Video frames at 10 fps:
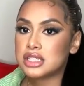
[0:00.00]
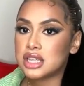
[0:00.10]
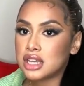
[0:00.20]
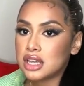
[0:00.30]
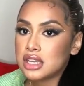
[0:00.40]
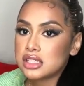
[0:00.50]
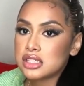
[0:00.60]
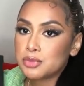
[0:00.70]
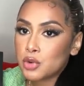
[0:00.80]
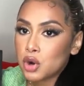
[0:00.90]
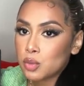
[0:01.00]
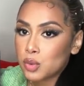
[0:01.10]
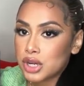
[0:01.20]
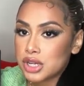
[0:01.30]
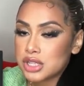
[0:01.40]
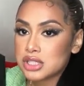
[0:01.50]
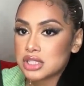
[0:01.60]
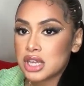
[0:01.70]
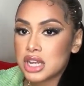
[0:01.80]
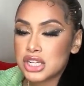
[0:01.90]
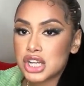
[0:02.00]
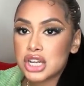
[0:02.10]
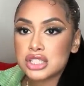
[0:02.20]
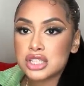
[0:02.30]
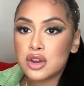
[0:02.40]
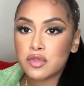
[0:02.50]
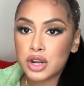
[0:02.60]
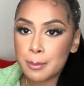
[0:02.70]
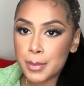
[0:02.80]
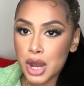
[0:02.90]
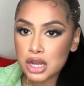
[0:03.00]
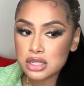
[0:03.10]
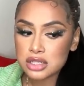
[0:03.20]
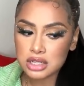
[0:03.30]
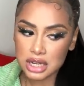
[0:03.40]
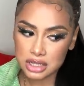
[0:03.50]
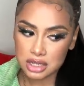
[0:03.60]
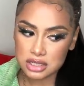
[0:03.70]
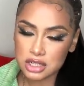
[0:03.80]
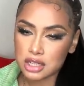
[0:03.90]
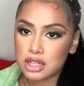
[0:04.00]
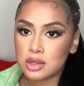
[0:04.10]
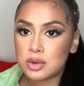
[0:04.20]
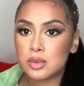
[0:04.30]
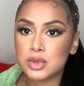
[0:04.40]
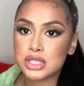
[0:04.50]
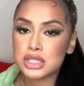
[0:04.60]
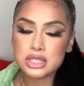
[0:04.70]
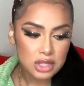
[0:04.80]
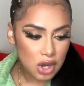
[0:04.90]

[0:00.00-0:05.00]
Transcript: thing is some more ones, and as y'all can tell from the box, like y'all seen the other one was,